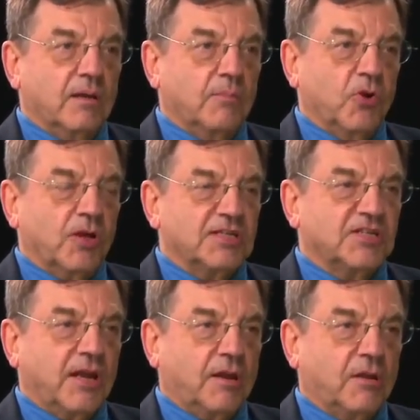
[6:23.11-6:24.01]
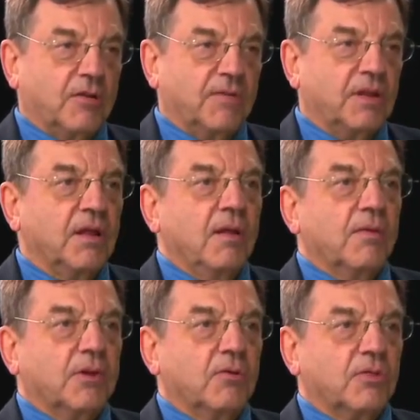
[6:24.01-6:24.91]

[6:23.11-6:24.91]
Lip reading: mortgage debt service to